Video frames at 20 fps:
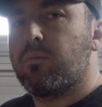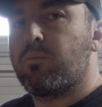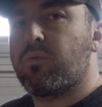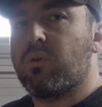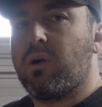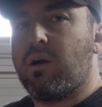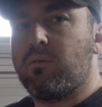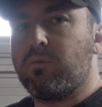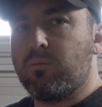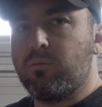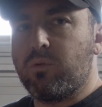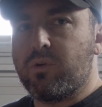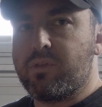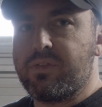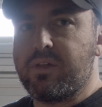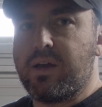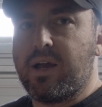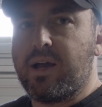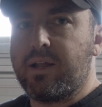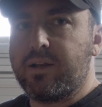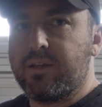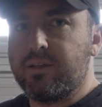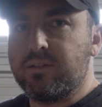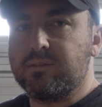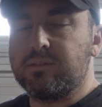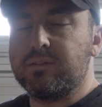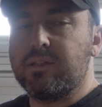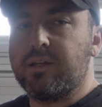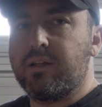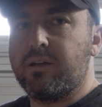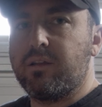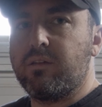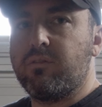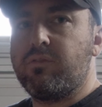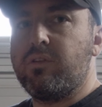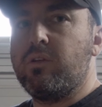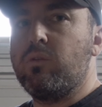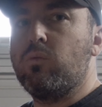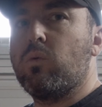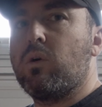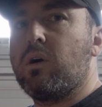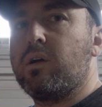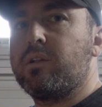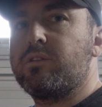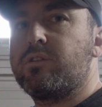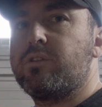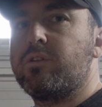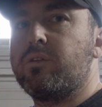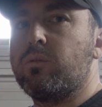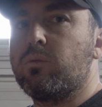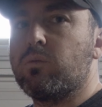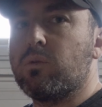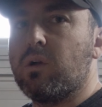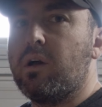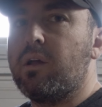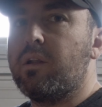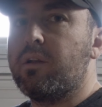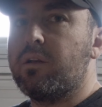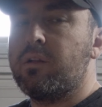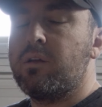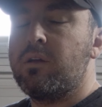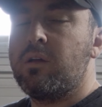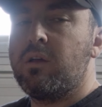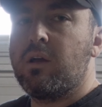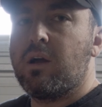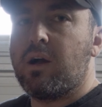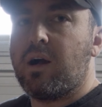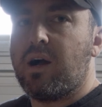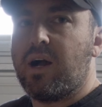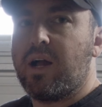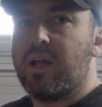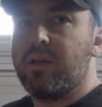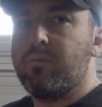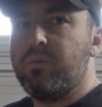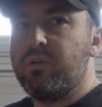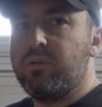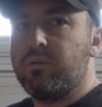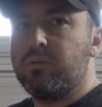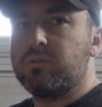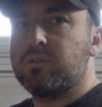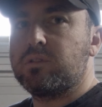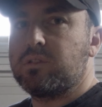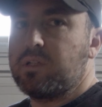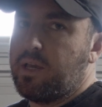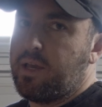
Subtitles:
problem with that is that if you want to run high boost